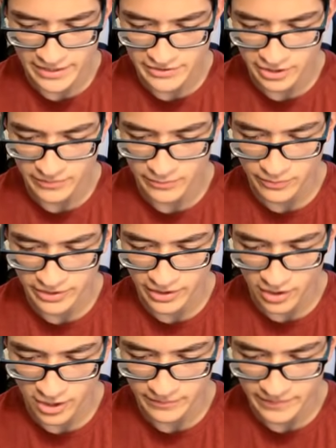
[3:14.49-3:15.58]
and it's gonna be really
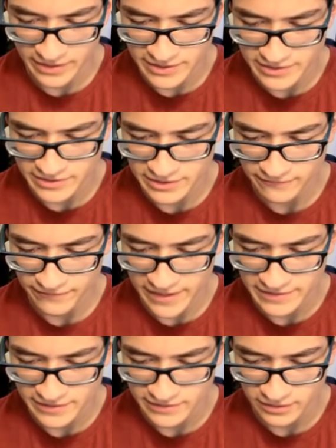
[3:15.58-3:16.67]
hard because his
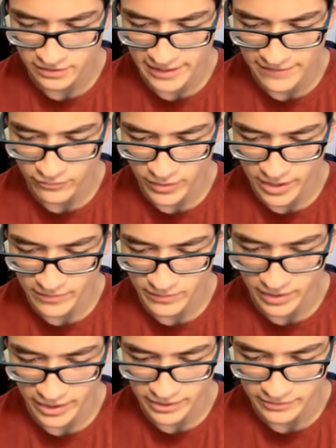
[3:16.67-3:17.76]
defense is literally everywhere.
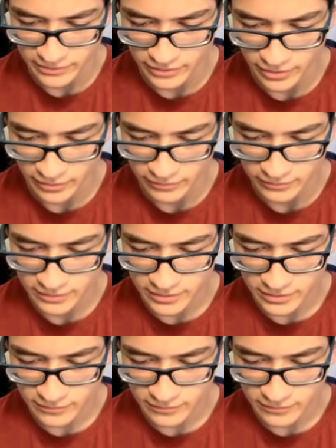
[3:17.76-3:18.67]
But you know,